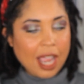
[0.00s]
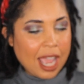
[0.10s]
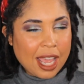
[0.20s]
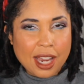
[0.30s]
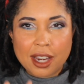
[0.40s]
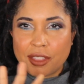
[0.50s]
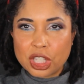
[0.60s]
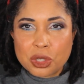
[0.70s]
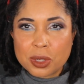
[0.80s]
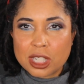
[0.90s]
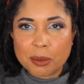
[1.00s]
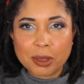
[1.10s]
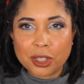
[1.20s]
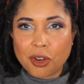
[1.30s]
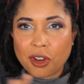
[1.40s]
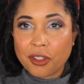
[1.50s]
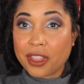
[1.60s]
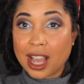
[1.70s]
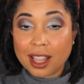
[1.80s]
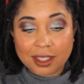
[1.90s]
And this was simply called
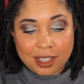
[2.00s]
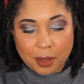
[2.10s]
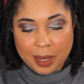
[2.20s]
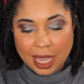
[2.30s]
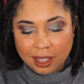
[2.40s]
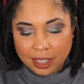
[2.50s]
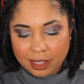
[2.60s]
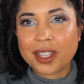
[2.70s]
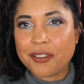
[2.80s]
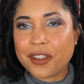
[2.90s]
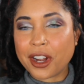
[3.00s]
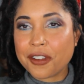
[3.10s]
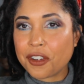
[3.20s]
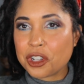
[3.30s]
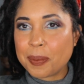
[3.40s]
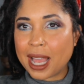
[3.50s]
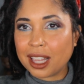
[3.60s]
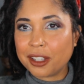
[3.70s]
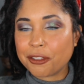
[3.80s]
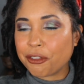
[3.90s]
the Holiday Palette. Very first
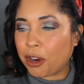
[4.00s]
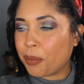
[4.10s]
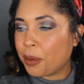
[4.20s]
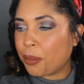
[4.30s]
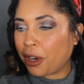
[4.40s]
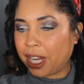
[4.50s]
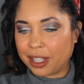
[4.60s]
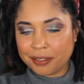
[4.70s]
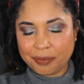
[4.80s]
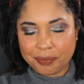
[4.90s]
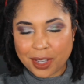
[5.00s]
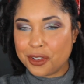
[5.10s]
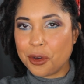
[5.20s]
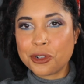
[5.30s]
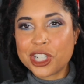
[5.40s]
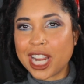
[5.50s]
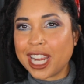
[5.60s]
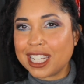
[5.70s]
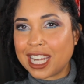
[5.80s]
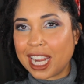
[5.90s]
palette from the brand. No
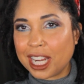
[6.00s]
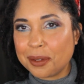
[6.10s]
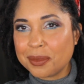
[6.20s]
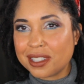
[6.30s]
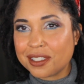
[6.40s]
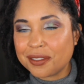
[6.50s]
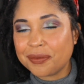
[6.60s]
shade names.